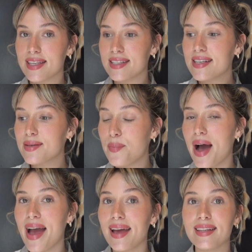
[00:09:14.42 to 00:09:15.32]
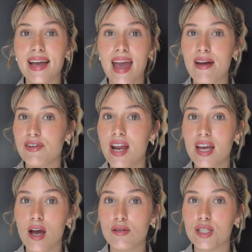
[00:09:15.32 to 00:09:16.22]
This is my like
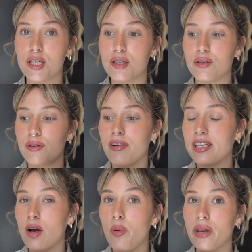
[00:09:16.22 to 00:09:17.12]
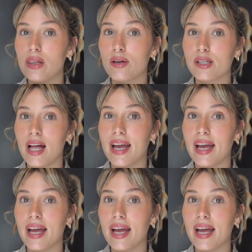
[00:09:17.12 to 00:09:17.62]
everyday go-to if I don't want to look